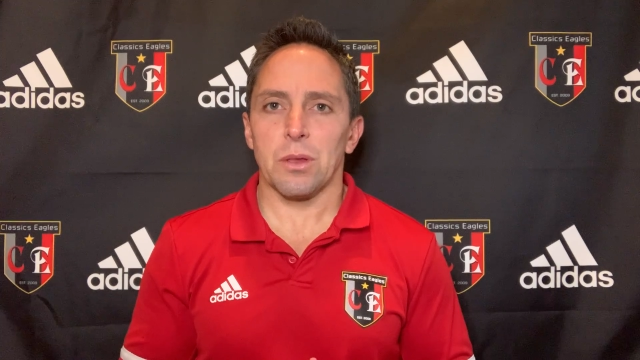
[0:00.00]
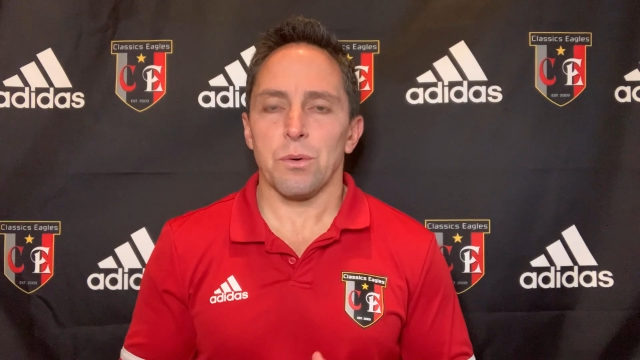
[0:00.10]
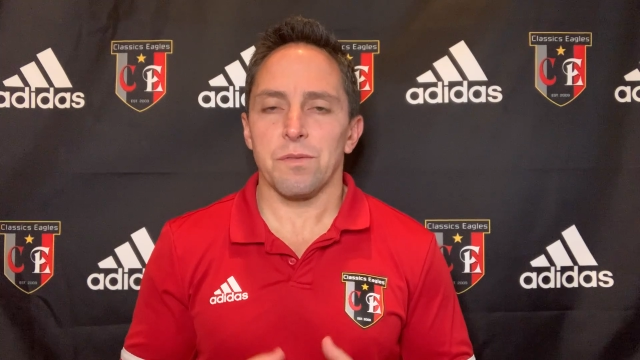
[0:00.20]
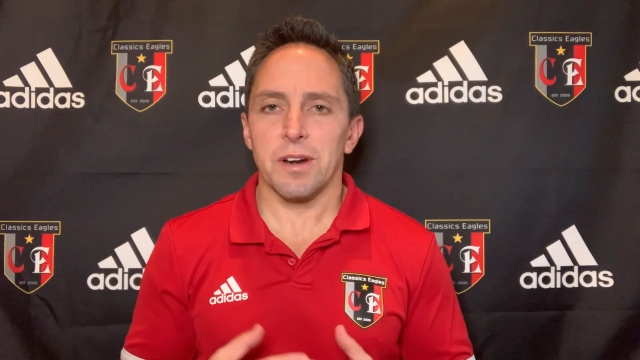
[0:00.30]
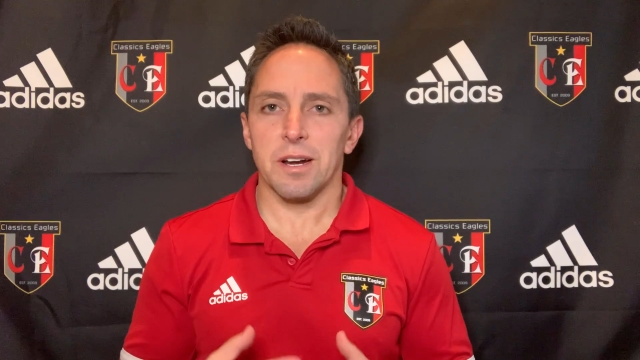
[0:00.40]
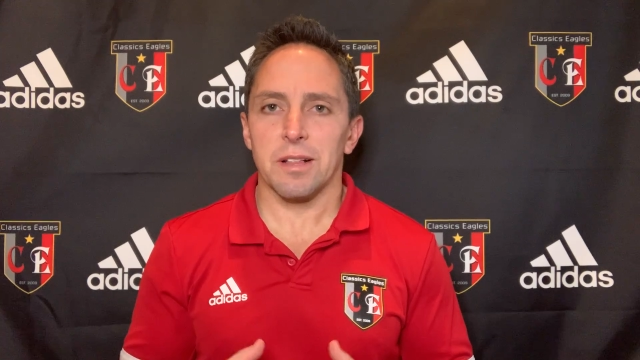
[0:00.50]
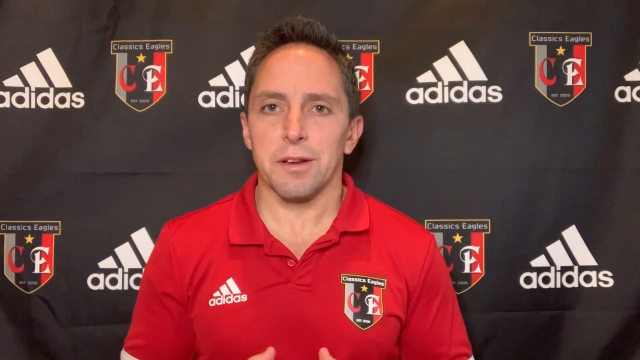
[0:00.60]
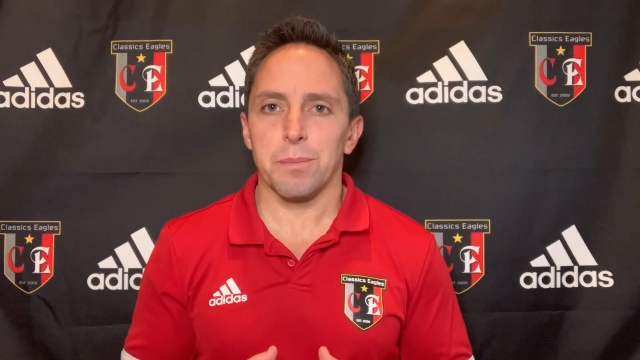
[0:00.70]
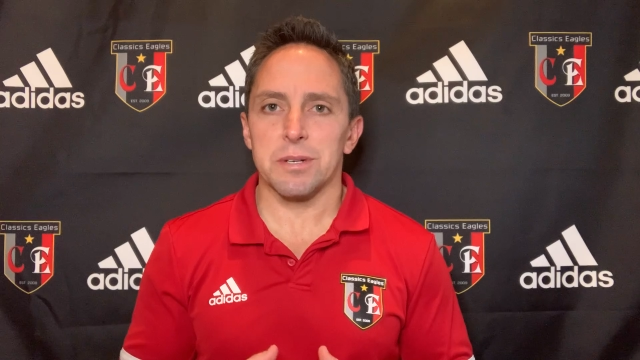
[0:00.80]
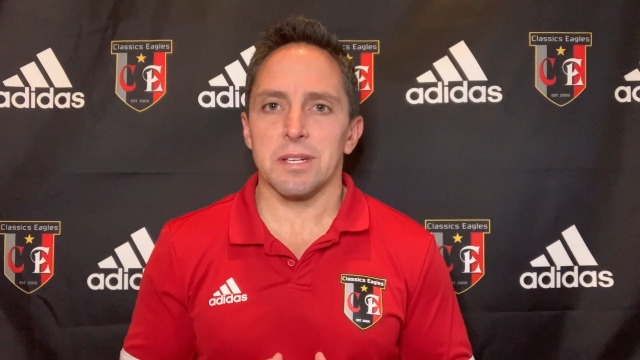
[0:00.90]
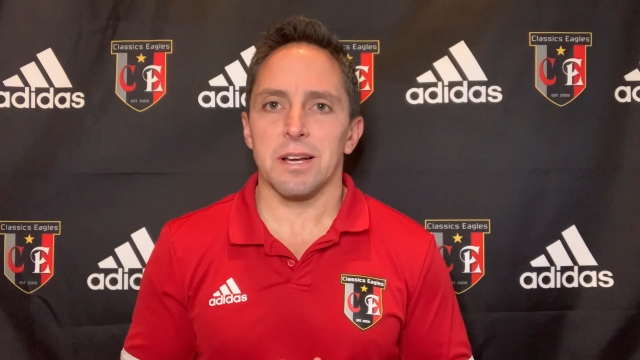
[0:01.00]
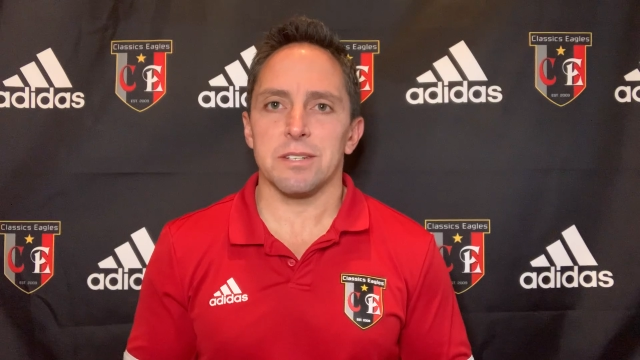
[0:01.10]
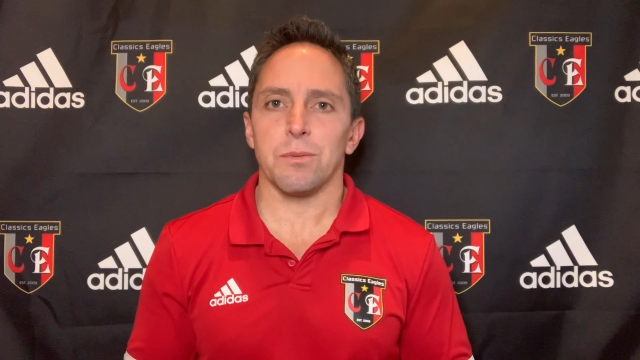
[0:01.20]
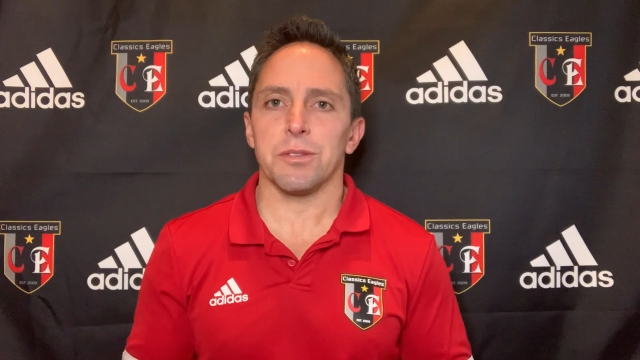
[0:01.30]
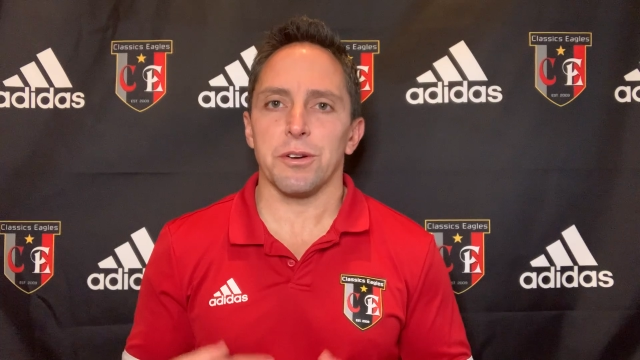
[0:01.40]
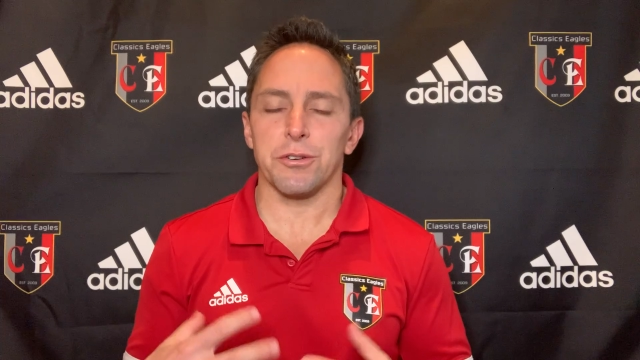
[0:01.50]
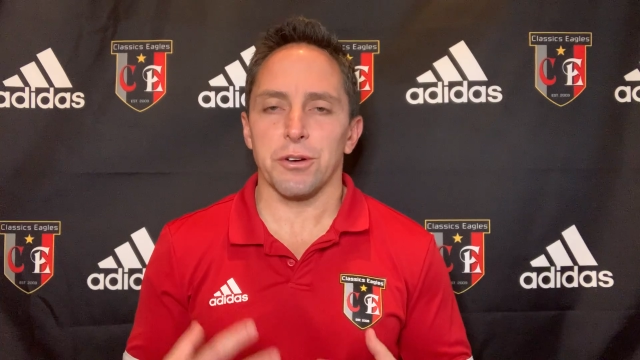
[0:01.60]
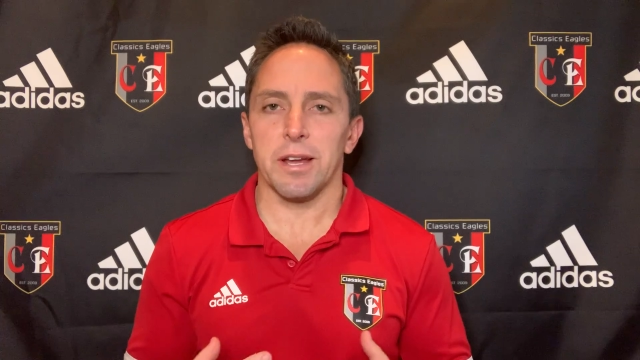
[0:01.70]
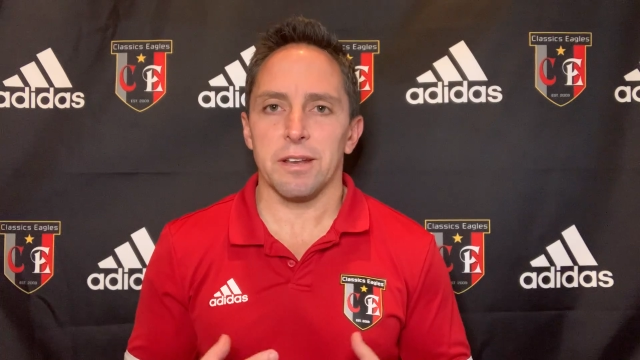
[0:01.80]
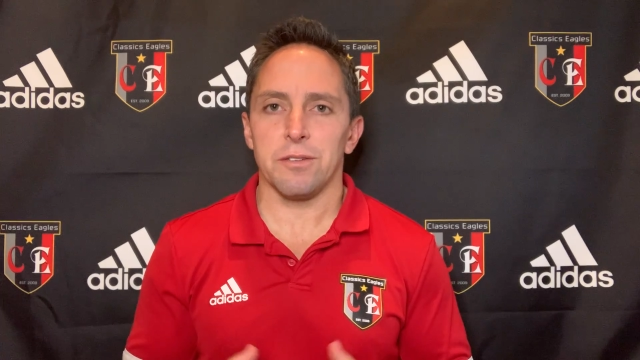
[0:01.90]
were very clear and precise on what they're
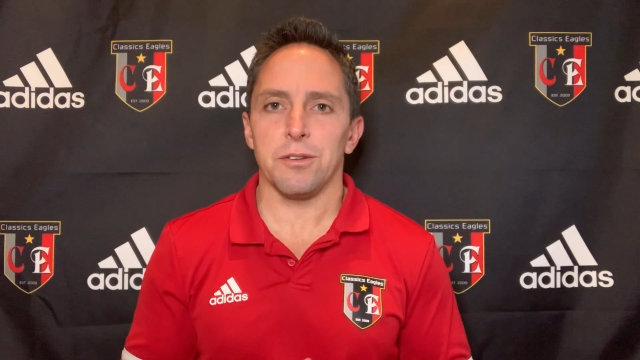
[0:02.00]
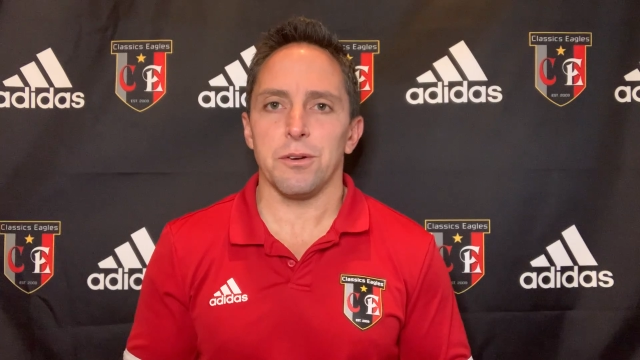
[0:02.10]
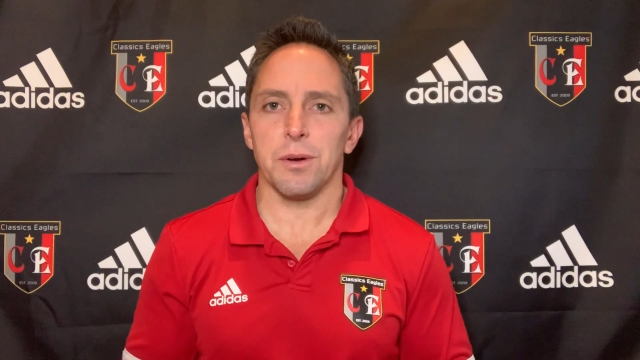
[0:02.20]
trying to do,